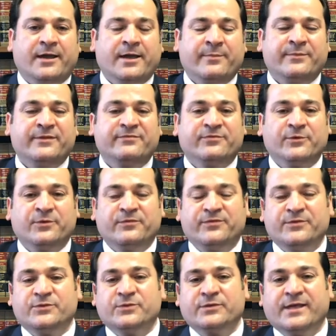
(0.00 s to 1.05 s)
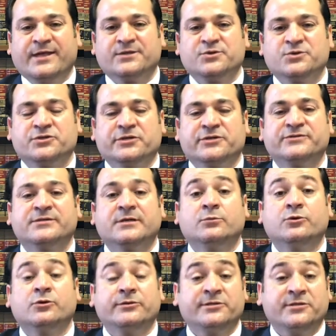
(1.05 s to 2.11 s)
I'm in front of you today to share
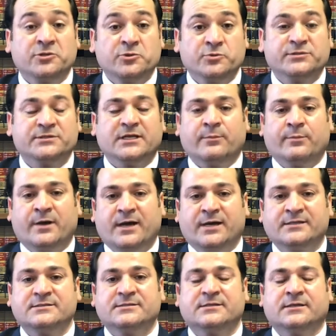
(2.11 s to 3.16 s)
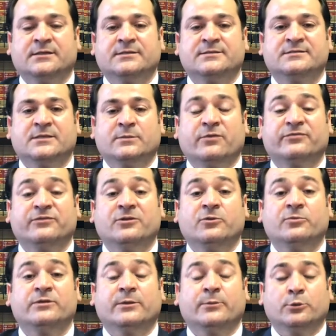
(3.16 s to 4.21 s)
some good news about uh, some of the
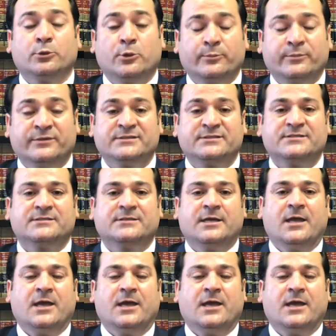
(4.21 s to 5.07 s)
new development